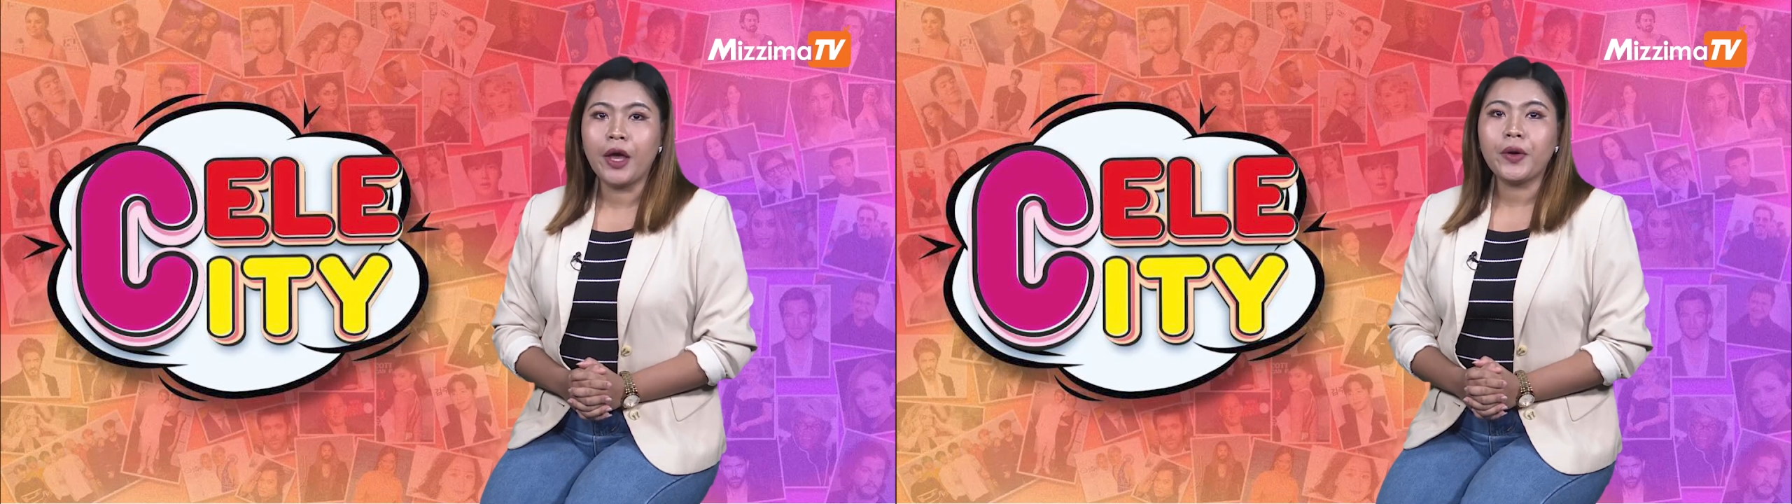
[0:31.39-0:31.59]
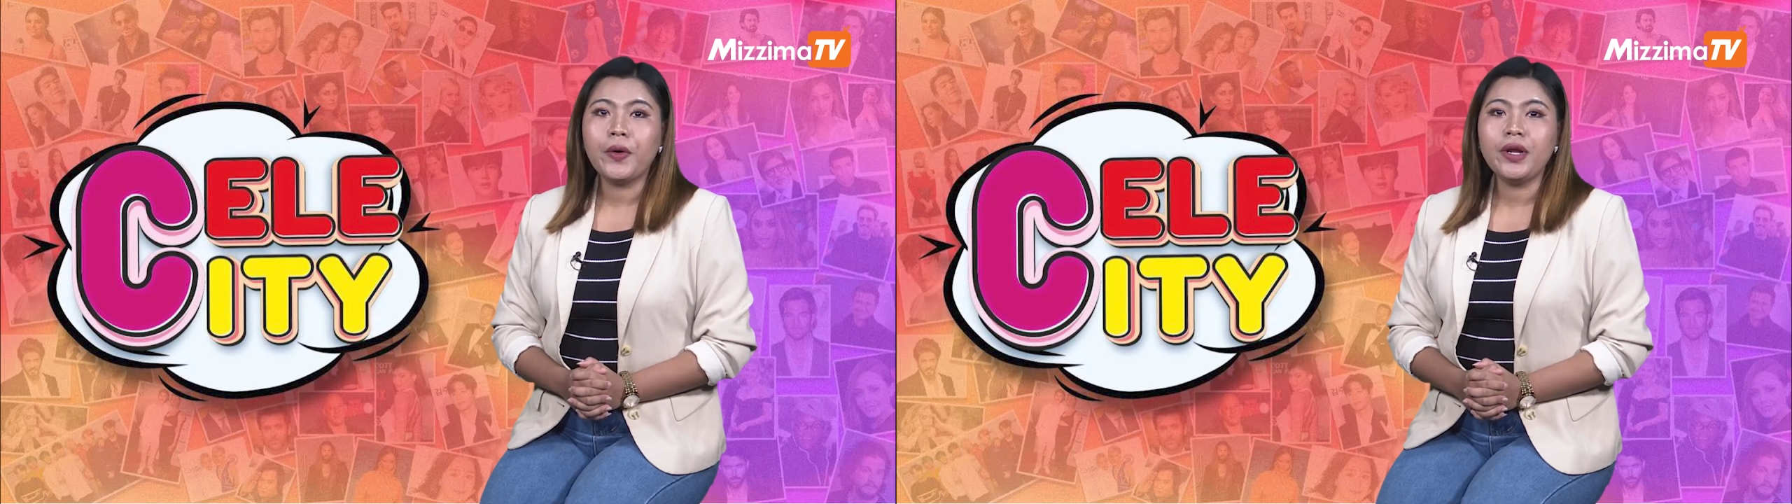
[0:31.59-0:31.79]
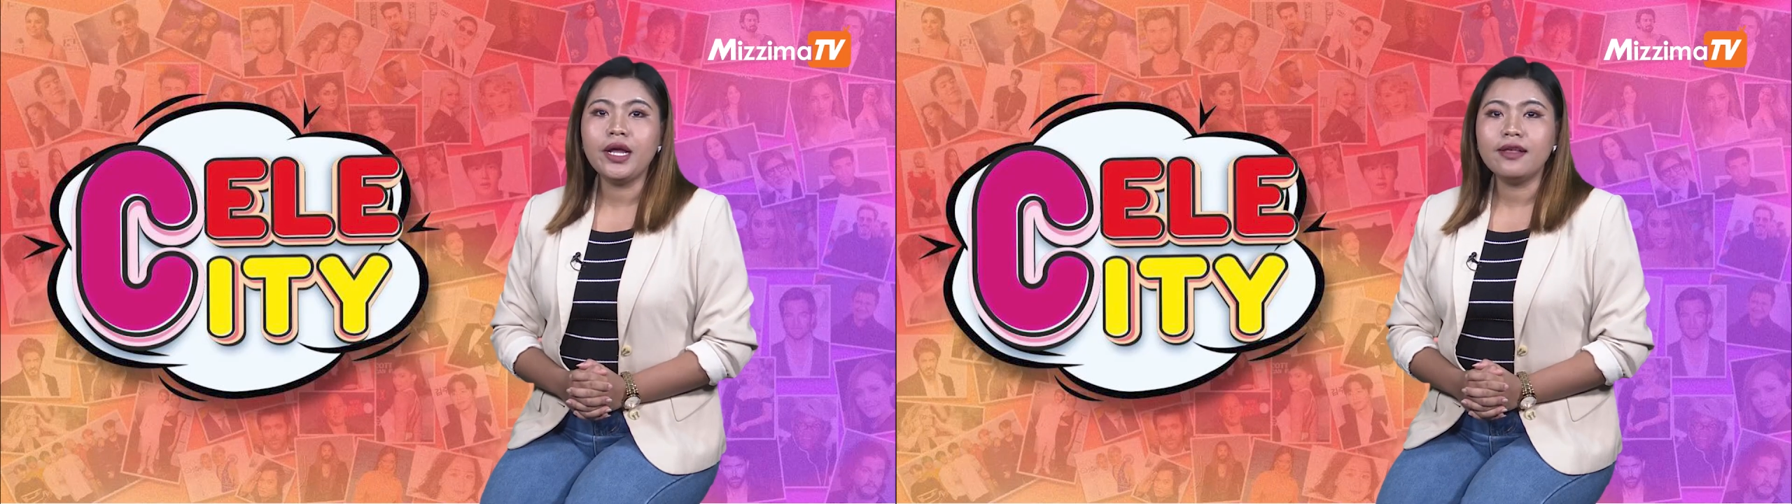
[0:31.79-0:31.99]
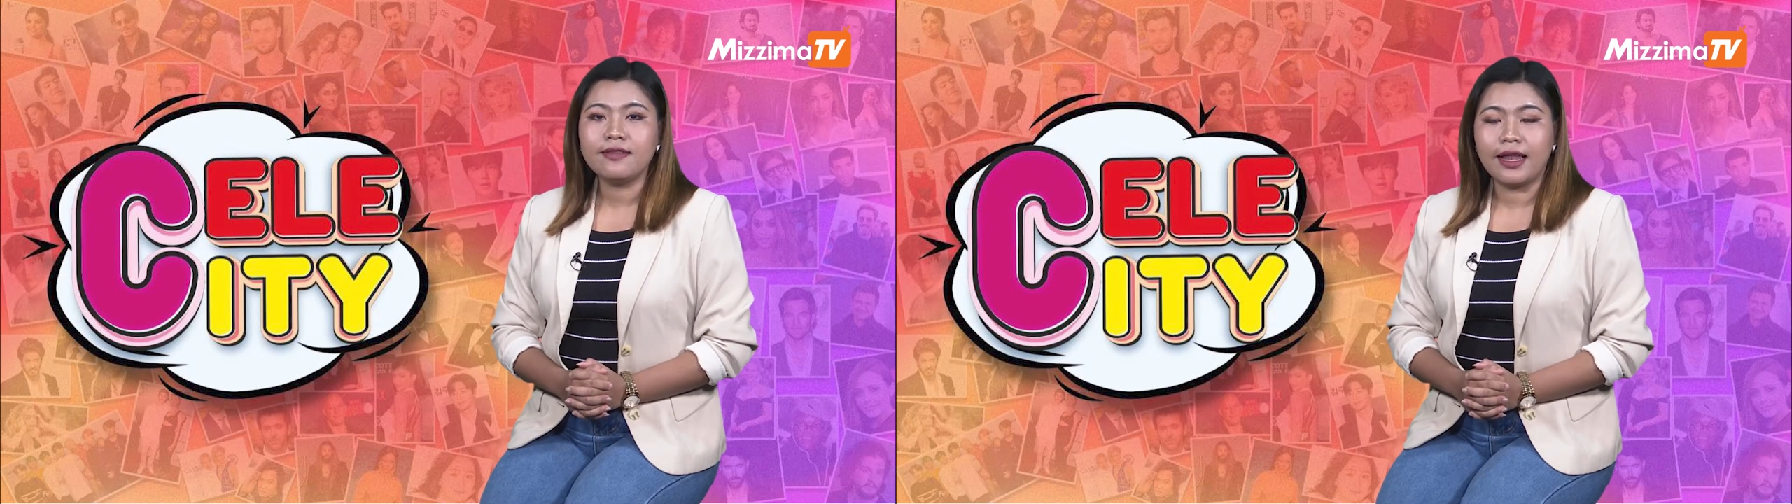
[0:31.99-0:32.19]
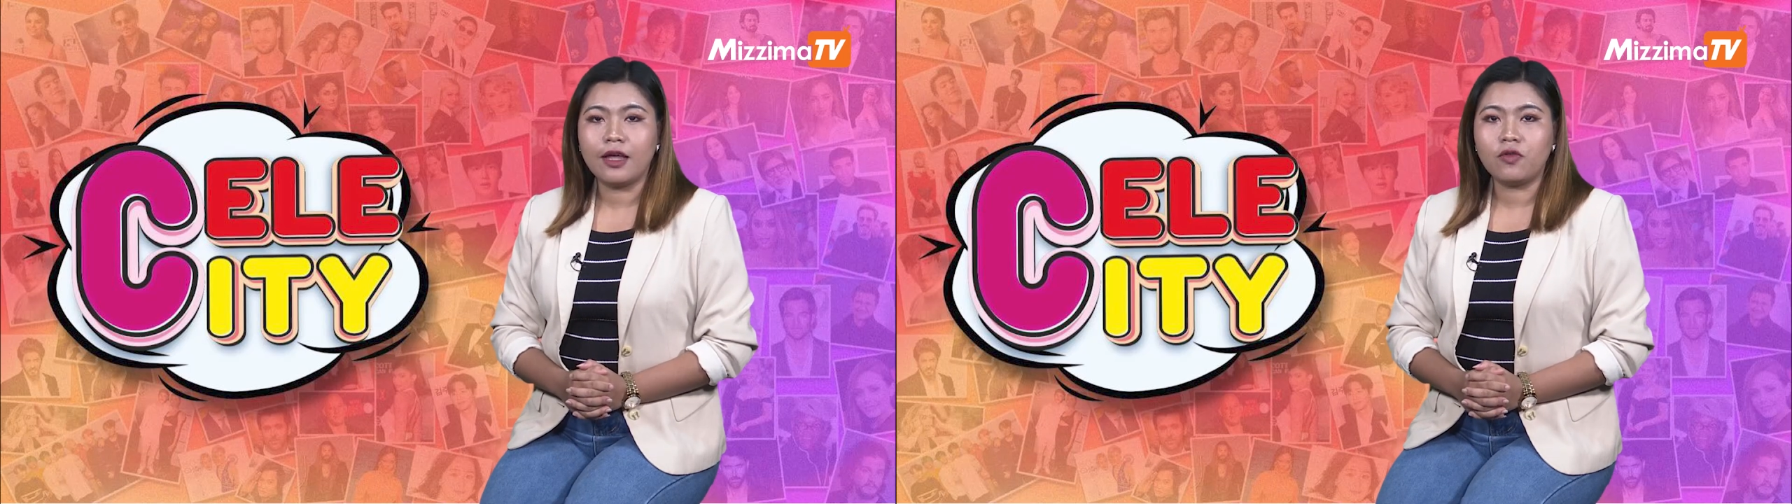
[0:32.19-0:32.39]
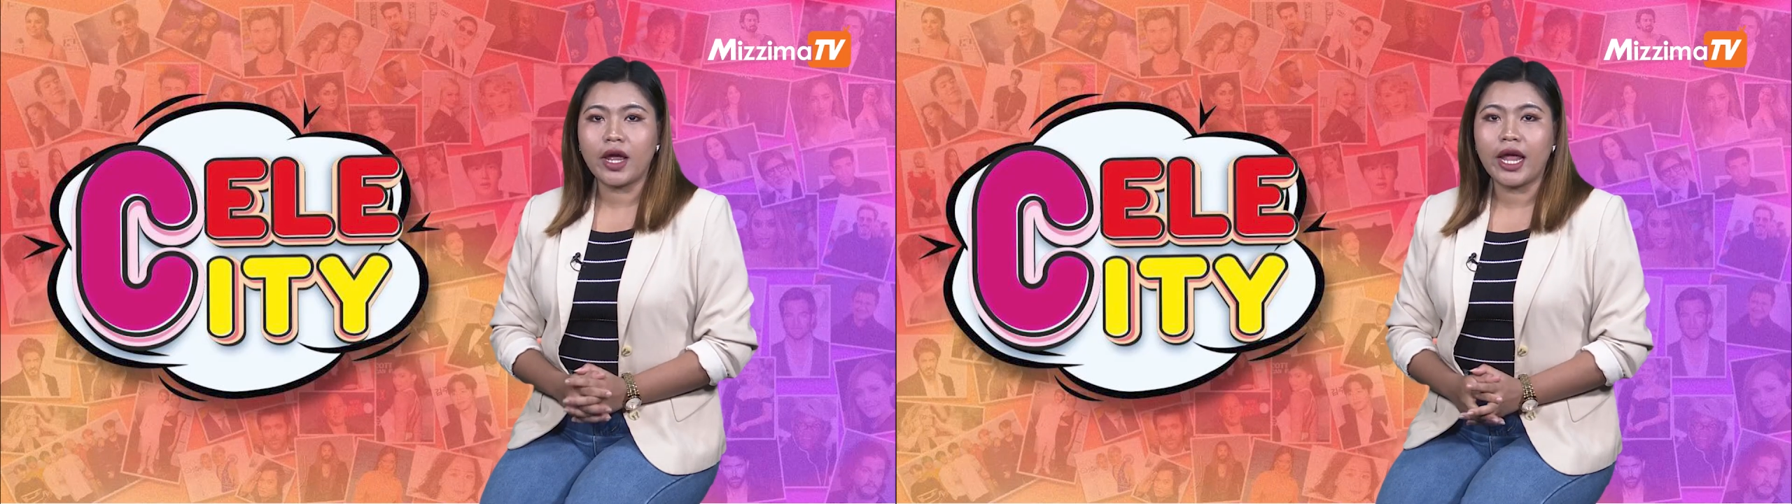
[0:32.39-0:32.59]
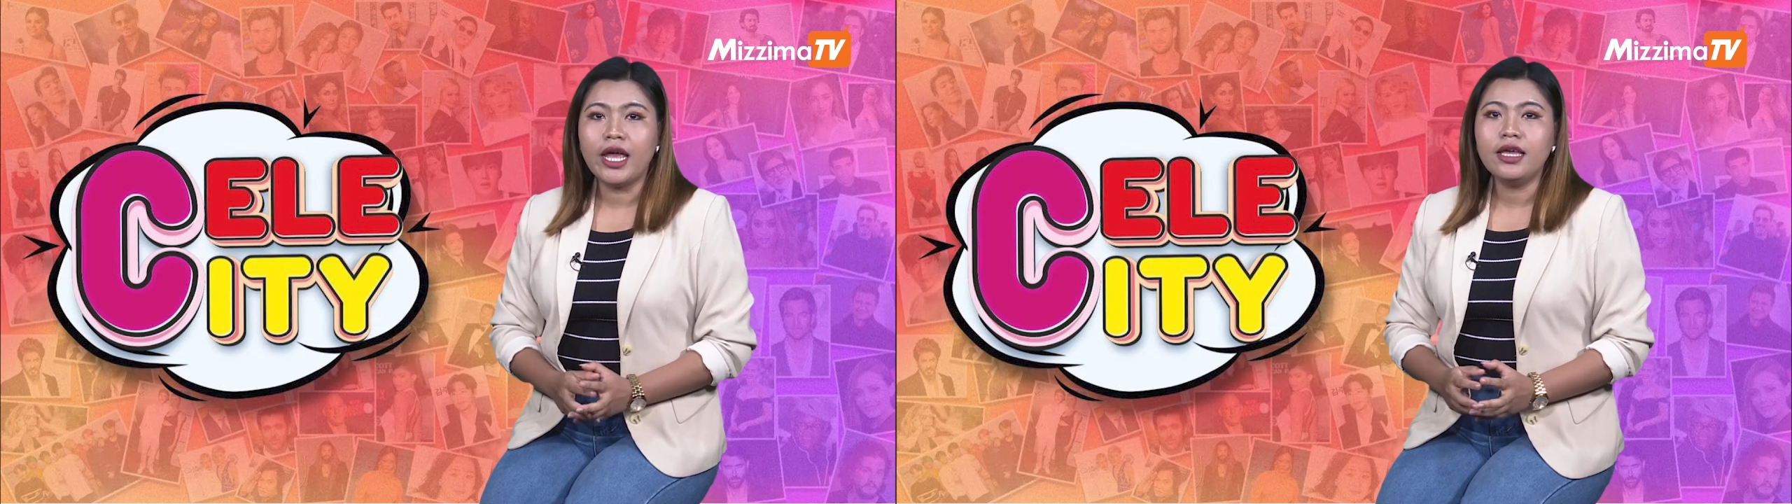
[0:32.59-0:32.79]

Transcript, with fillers: Korea salandre